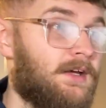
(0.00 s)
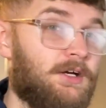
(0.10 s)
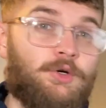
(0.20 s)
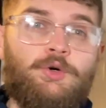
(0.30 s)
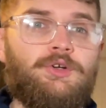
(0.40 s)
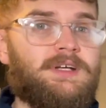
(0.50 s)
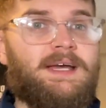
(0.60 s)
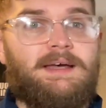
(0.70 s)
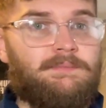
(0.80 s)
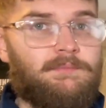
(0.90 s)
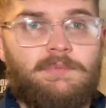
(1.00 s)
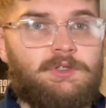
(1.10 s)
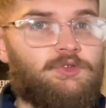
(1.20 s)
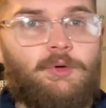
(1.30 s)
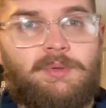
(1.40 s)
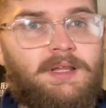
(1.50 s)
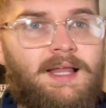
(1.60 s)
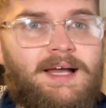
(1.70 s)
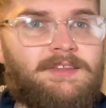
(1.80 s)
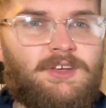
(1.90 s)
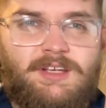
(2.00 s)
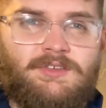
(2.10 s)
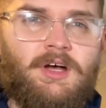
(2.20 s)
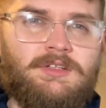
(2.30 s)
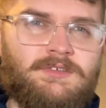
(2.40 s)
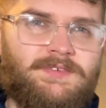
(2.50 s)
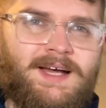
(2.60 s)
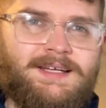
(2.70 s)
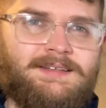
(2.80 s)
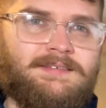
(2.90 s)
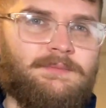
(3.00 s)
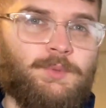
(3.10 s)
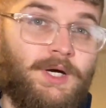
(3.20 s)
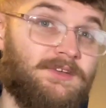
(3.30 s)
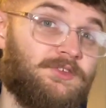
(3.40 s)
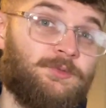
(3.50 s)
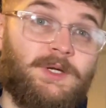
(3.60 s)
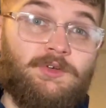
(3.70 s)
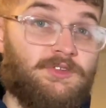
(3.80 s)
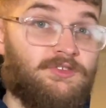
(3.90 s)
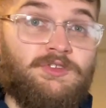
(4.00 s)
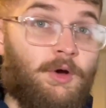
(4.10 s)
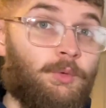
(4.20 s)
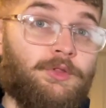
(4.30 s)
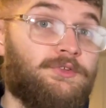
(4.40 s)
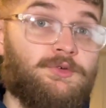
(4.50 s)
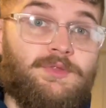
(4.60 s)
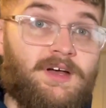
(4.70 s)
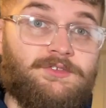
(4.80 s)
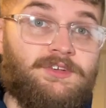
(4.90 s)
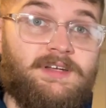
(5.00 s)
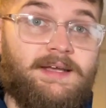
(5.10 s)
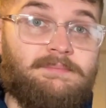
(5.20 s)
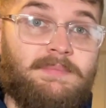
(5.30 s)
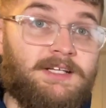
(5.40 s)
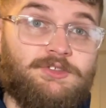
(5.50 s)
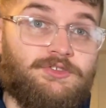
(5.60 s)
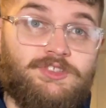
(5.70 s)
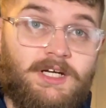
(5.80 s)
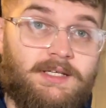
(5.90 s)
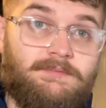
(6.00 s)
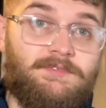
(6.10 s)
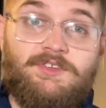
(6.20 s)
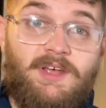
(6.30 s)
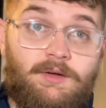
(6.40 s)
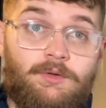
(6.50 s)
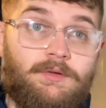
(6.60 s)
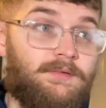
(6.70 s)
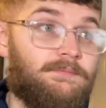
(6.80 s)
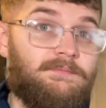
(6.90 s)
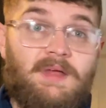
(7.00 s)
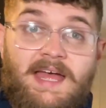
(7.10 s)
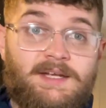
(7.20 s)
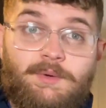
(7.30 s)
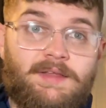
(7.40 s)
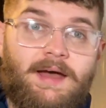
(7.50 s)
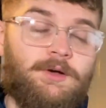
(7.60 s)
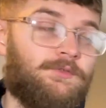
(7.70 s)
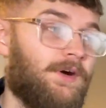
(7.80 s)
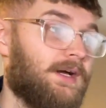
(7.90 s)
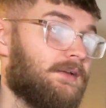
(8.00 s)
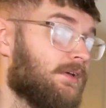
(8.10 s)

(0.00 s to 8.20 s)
Couldn't get top of the line. It's hard to find prices because there's no other 2008 manager's jacket for sale anywhere that I could find.